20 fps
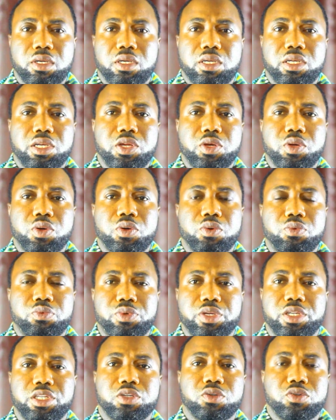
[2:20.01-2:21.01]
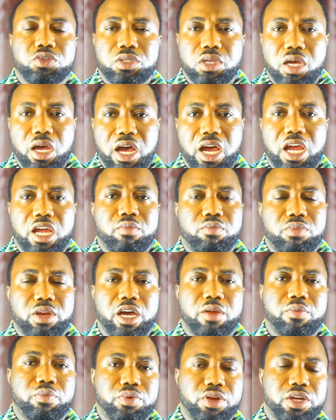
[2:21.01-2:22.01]
reduce high
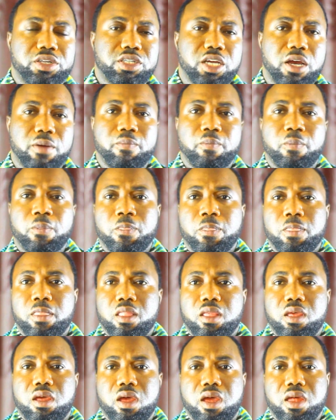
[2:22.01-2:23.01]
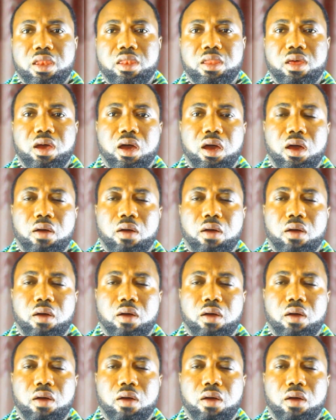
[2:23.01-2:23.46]
blood pressure. And